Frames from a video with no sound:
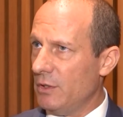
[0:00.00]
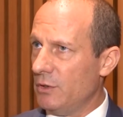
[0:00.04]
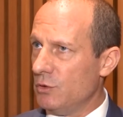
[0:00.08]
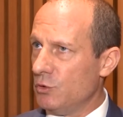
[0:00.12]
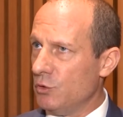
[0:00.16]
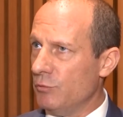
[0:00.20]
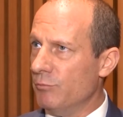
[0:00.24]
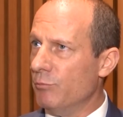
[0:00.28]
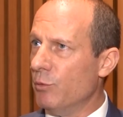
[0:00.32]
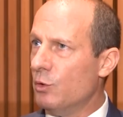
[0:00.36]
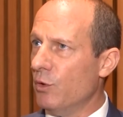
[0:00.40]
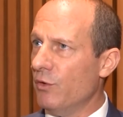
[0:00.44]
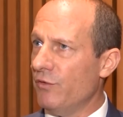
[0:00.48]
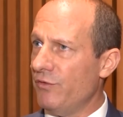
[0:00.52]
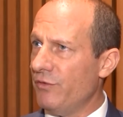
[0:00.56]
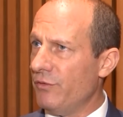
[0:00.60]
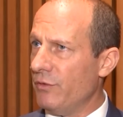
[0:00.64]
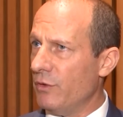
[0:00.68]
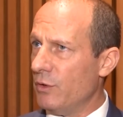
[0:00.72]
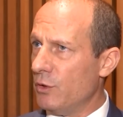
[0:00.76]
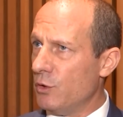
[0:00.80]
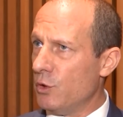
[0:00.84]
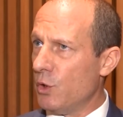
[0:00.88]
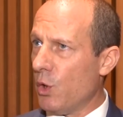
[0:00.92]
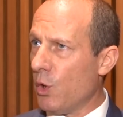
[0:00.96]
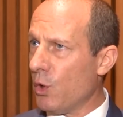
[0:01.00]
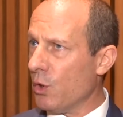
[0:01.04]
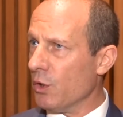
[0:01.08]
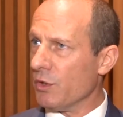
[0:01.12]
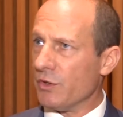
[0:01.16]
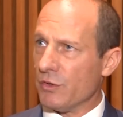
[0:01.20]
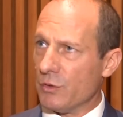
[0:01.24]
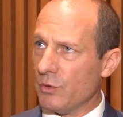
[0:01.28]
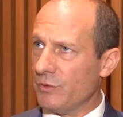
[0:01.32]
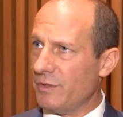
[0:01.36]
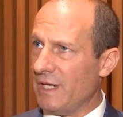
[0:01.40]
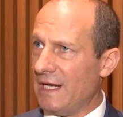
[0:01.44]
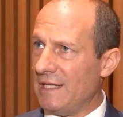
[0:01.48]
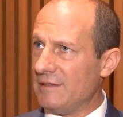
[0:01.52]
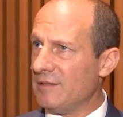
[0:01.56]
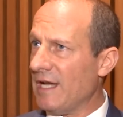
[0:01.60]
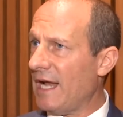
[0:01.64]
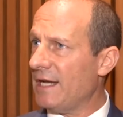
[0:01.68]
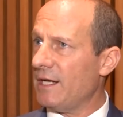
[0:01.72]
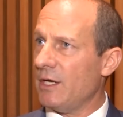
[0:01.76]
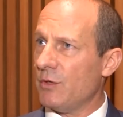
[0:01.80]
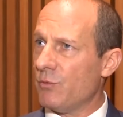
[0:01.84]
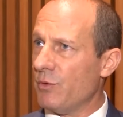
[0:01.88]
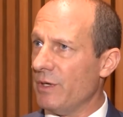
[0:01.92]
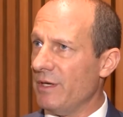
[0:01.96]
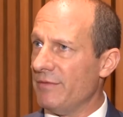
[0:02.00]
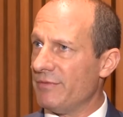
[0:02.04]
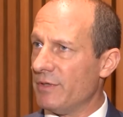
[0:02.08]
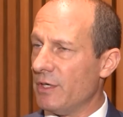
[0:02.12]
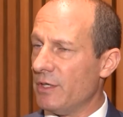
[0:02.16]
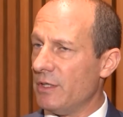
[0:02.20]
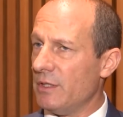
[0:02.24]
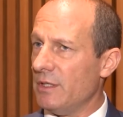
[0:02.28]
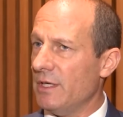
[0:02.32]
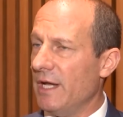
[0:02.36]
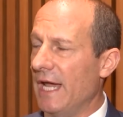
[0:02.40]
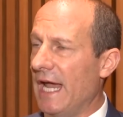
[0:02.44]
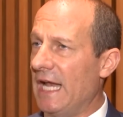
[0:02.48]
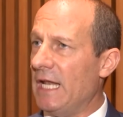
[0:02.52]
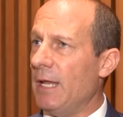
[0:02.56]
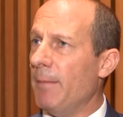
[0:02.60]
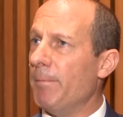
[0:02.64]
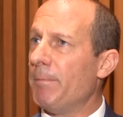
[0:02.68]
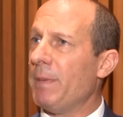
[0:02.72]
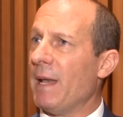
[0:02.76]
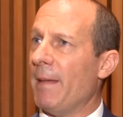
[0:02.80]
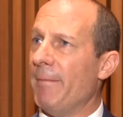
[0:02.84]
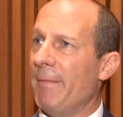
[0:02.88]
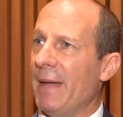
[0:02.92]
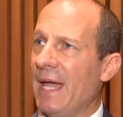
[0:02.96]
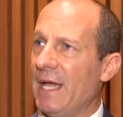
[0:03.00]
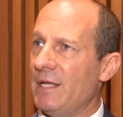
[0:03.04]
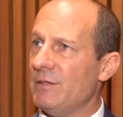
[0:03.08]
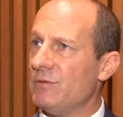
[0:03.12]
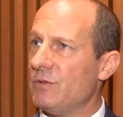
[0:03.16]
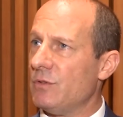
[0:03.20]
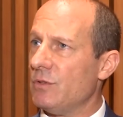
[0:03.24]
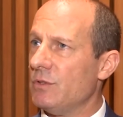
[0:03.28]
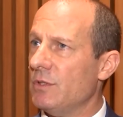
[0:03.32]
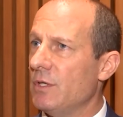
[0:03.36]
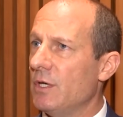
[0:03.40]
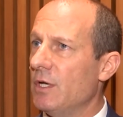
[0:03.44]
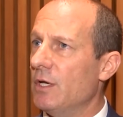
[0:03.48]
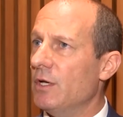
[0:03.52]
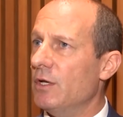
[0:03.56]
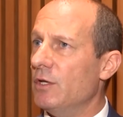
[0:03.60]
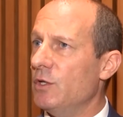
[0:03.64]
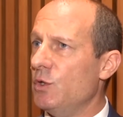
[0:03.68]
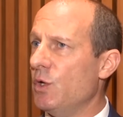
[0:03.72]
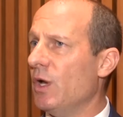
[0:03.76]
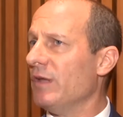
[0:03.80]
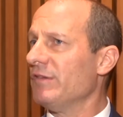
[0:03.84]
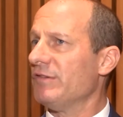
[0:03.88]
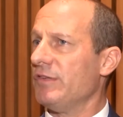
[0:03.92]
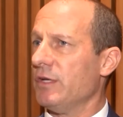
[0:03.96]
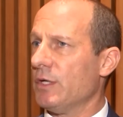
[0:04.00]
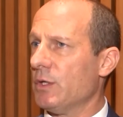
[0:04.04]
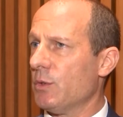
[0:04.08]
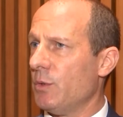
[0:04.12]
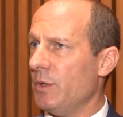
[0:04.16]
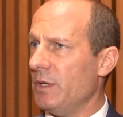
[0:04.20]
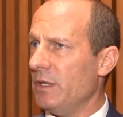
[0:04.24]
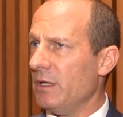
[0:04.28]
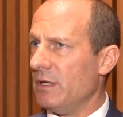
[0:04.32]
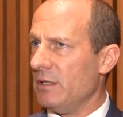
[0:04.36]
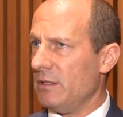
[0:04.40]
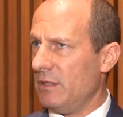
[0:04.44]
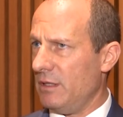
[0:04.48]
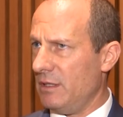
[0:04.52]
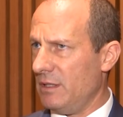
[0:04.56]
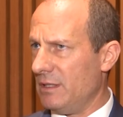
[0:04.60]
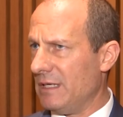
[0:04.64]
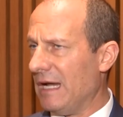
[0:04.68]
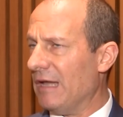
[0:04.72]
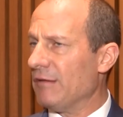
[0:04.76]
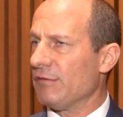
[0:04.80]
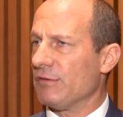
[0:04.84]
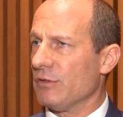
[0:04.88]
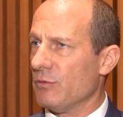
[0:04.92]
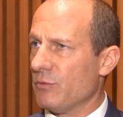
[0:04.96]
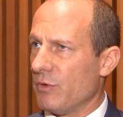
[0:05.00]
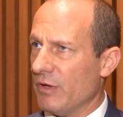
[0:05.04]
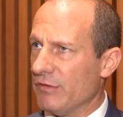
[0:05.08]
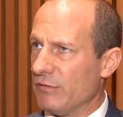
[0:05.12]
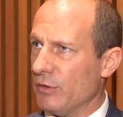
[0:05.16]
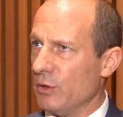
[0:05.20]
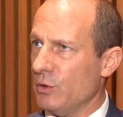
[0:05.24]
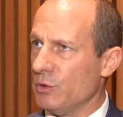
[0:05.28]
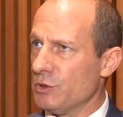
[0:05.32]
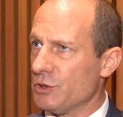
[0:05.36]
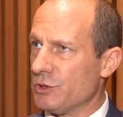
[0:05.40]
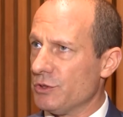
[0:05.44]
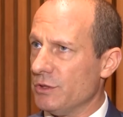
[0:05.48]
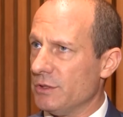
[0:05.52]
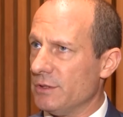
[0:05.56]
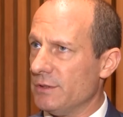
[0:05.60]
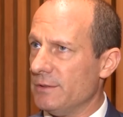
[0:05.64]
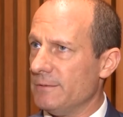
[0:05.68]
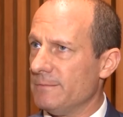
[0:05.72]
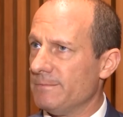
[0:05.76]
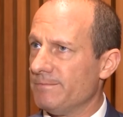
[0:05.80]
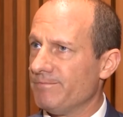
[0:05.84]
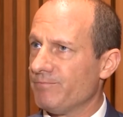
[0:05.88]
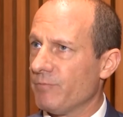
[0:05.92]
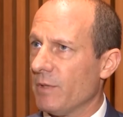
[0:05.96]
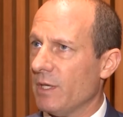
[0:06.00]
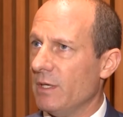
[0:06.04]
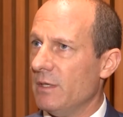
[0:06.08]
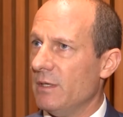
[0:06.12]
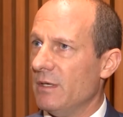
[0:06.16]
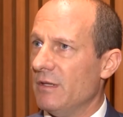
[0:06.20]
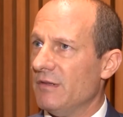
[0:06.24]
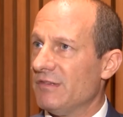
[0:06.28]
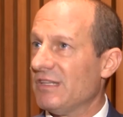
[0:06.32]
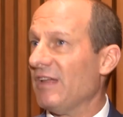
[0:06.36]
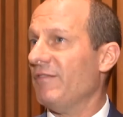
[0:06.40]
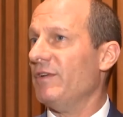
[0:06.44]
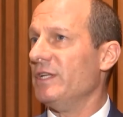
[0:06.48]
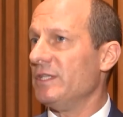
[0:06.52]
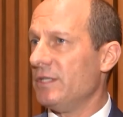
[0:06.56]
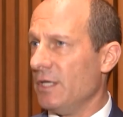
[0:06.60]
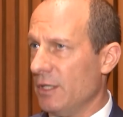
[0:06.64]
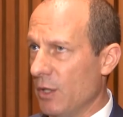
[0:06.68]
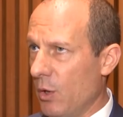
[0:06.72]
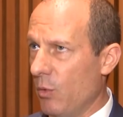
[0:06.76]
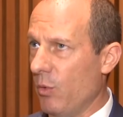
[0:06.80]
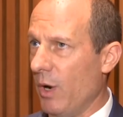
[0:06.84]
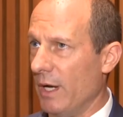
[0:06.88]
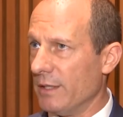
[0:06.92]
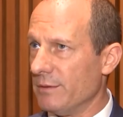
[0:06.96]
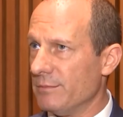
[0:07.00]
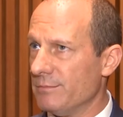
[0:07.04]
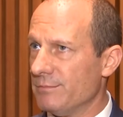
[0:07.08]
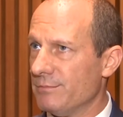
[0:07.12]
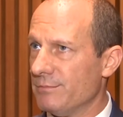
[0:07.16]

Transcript: to move north to the Litani River and implement UN Security Council Resolution 1701.